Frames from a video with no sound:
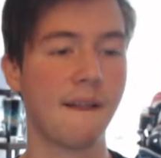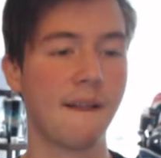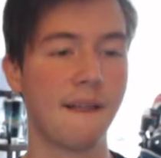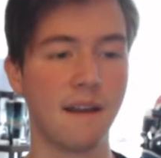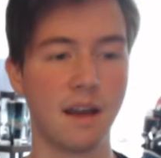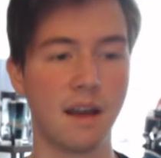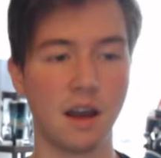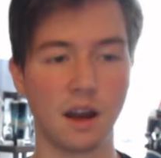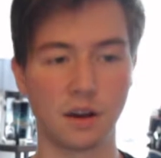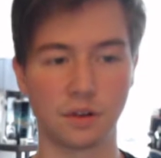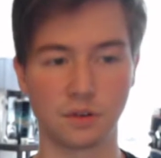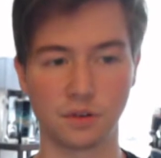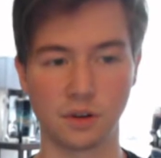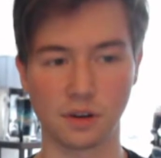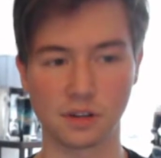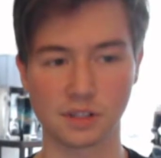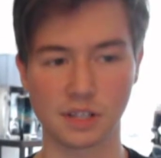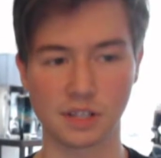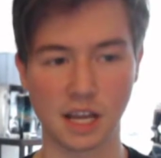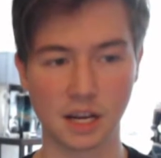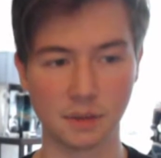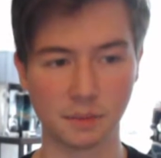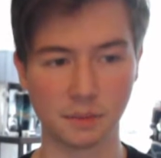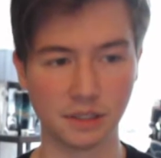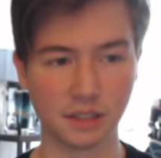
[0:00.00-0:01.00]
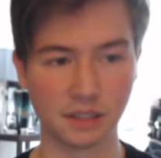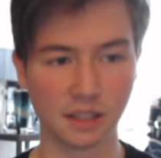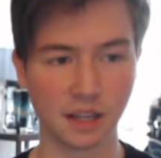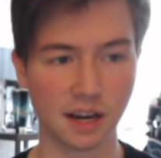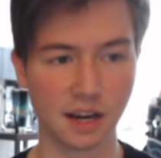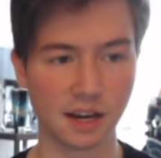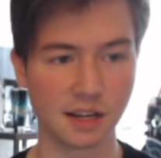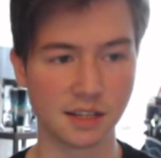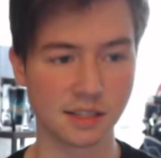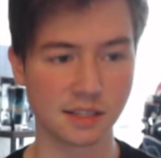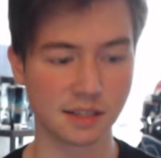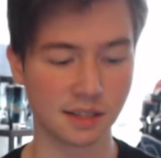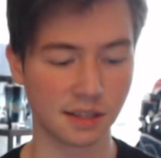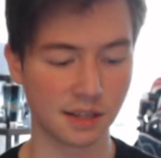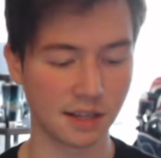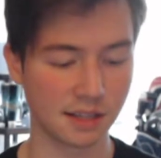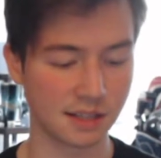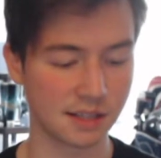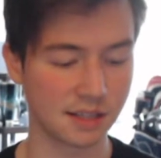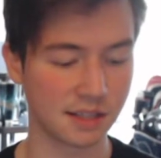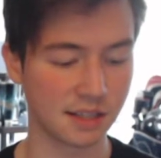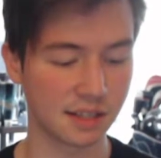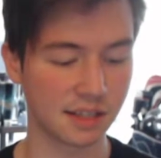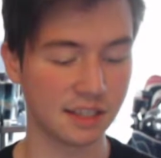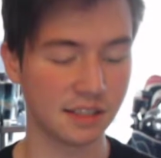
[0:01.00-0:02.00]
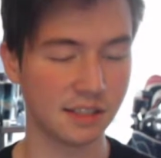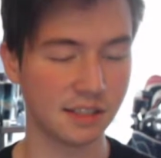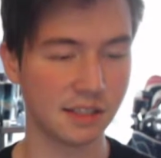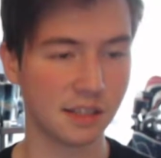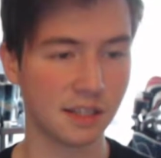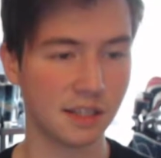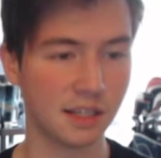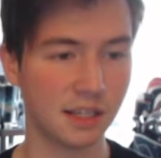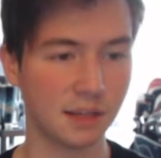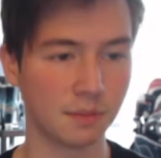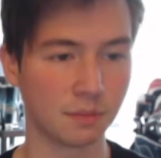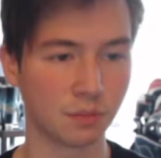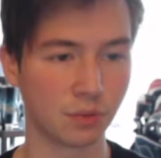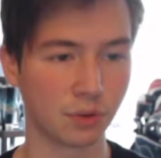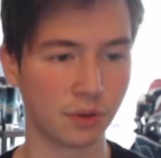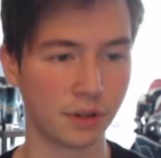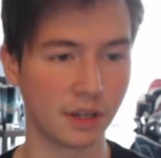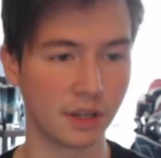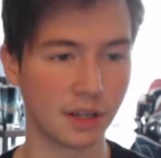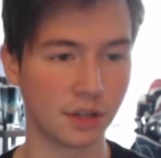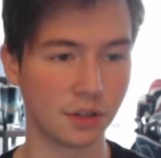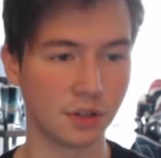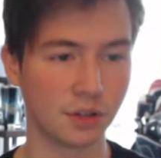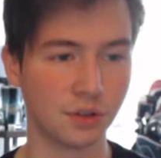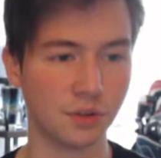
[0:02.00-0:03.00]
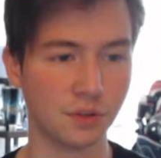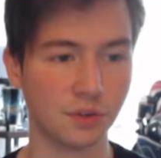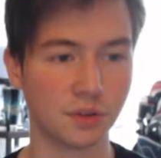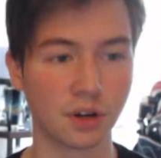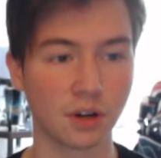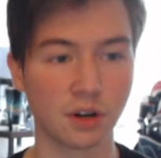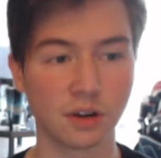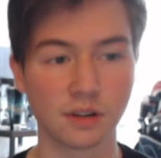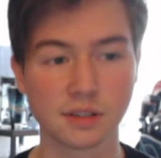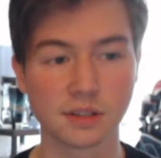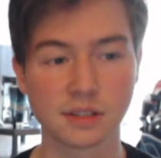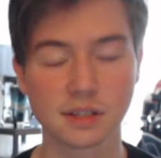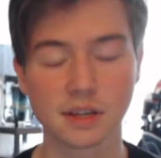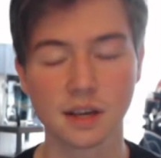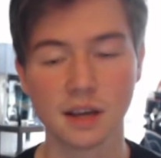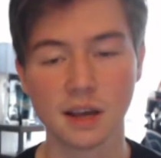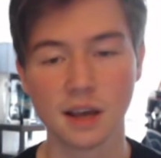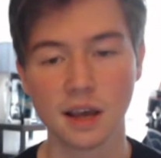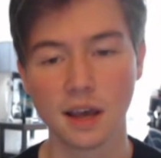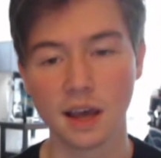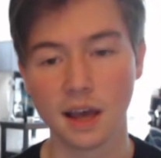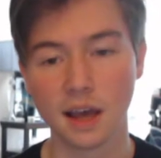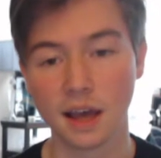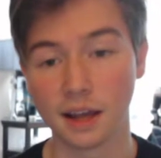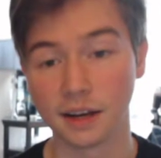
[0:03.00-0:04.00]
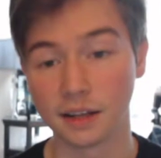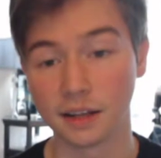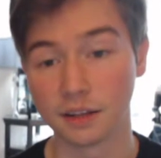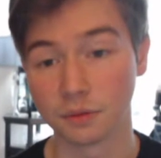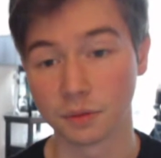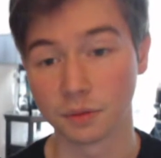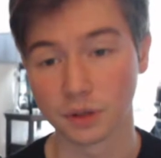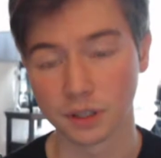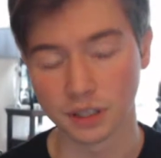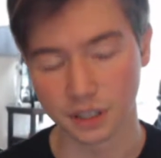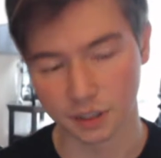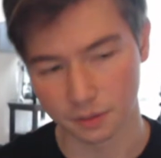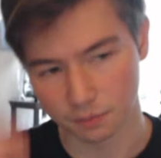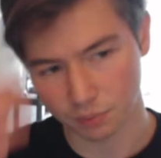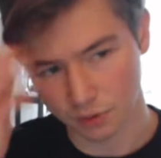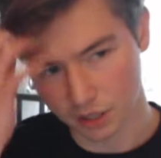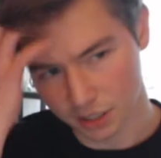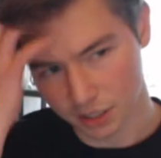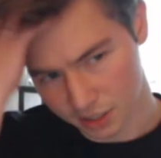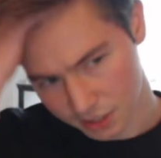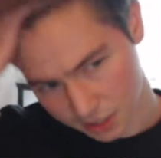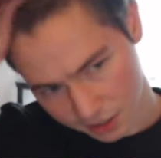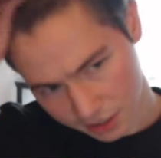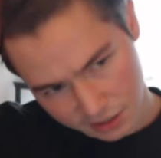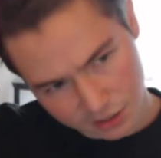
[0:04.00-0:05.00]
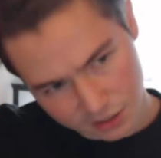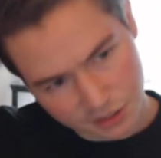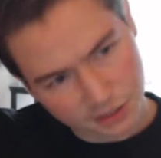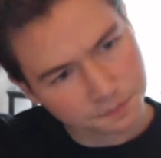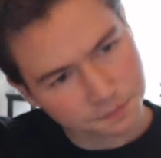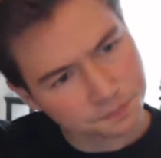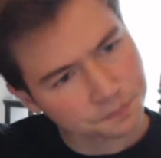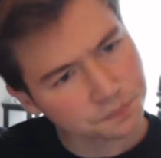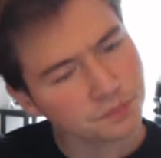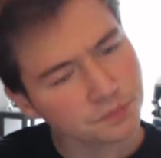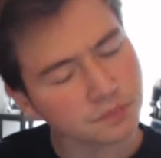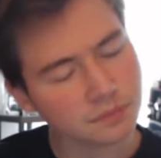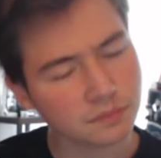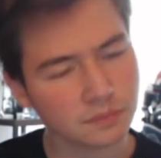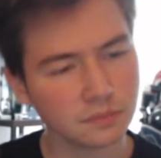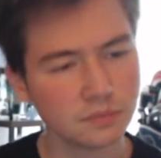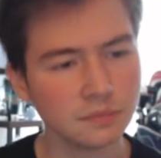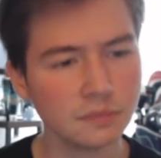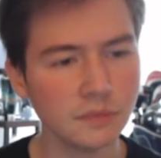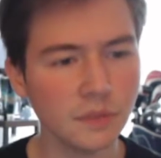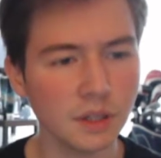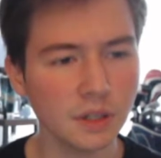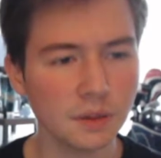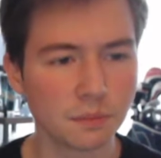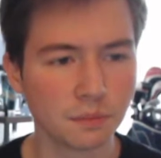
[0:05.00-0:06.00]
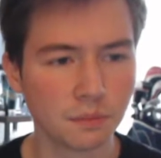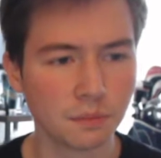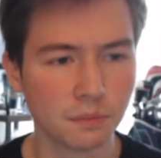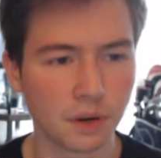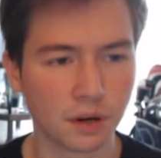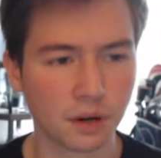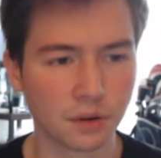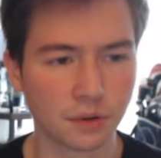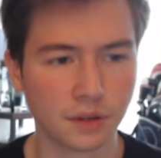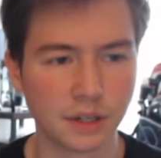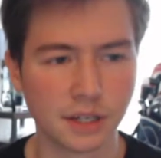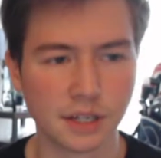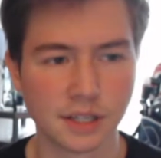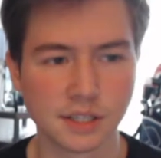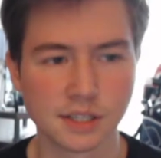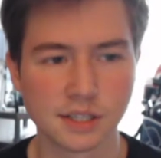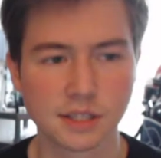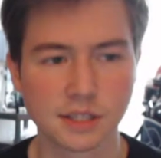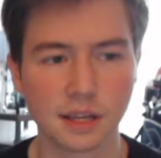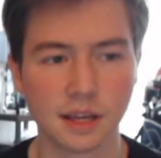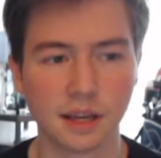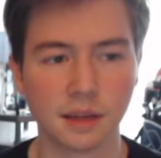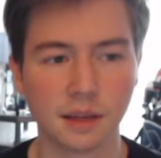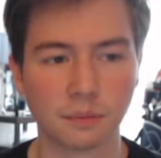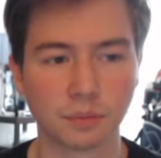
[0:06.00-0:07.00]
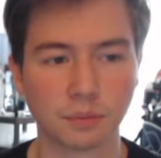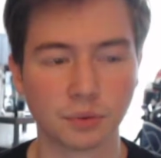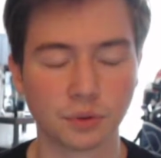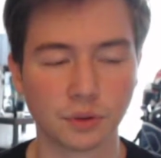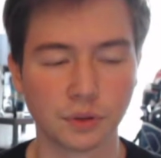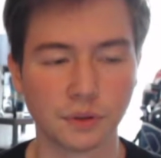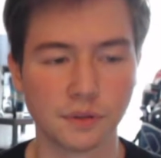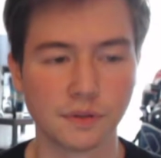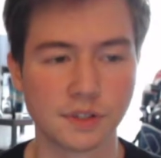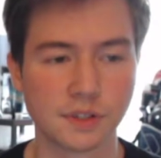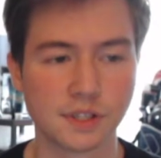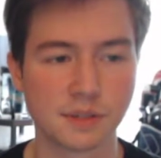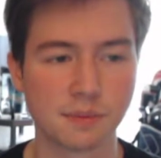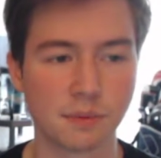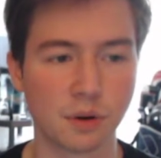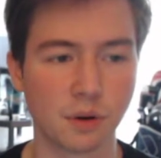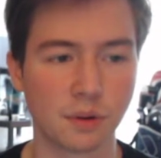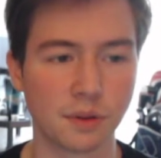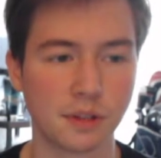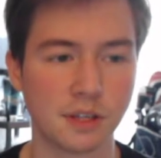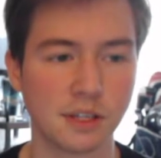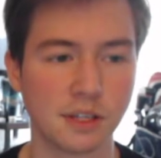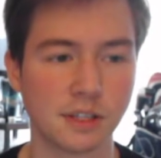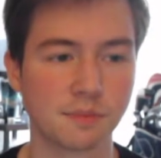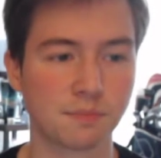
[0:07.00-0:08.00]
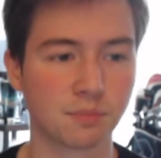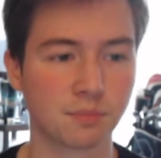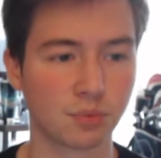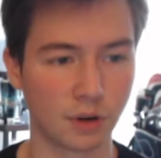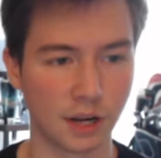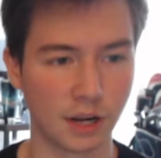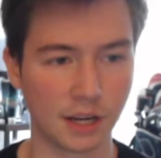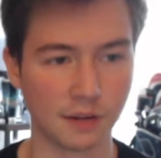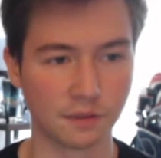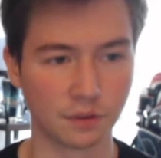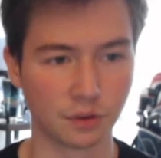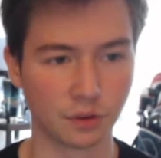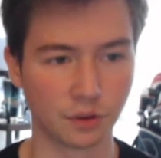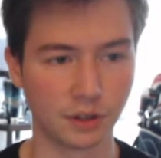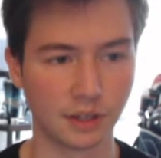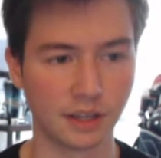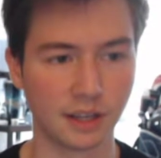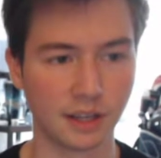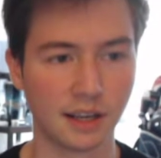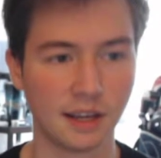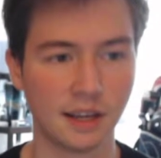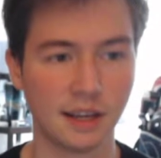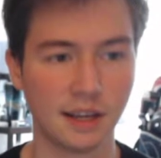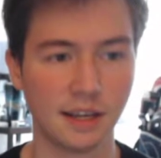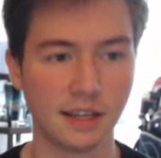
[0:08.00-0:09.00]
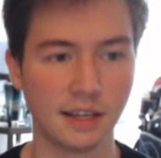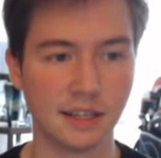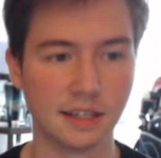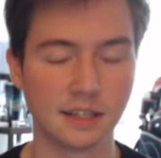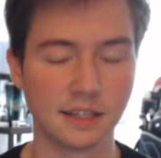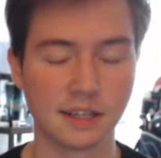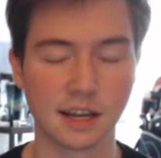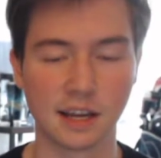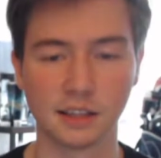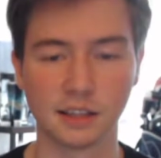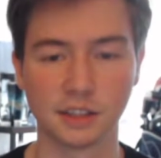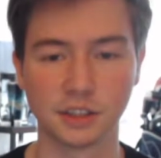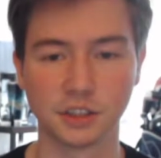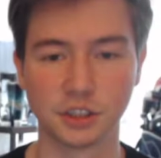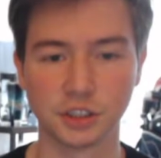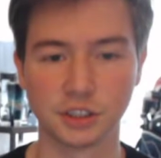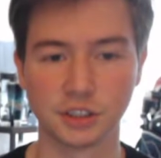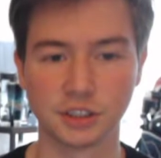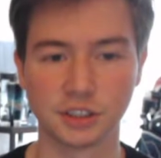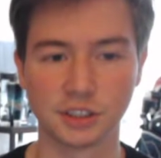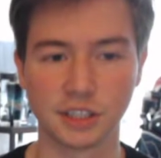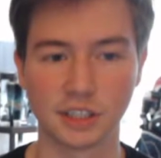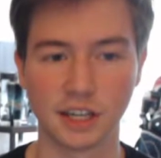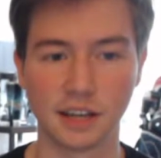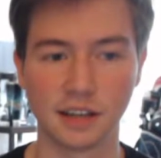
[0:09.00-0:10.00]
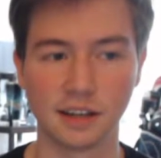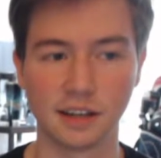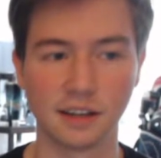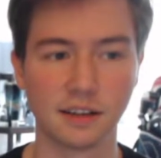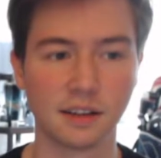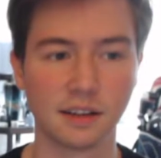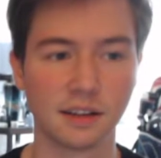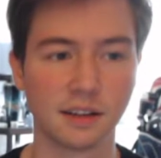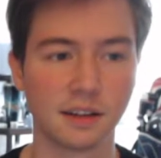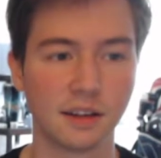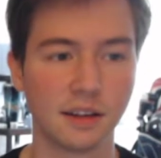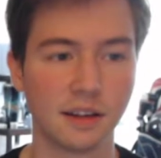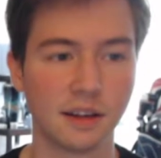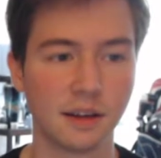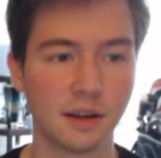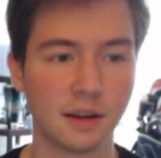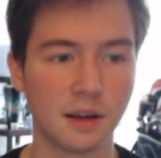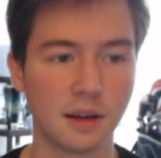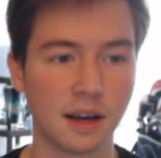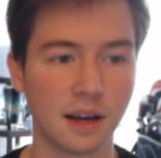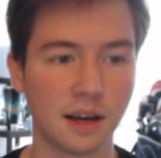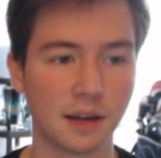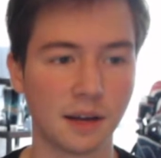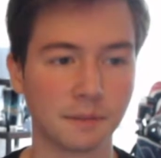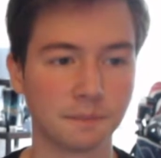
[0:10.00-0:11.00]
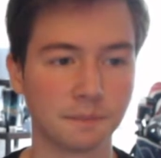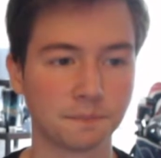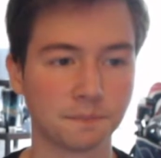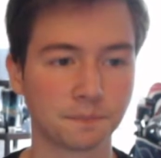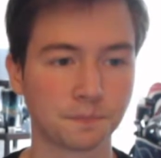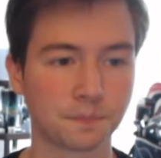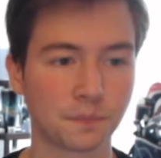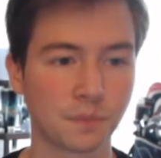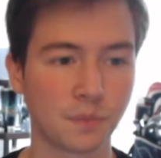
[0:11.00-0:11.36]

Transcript: across enemy lines against the Cimbri and Teutons, and he really impresses Marius and proves both his bravery intelligence and um,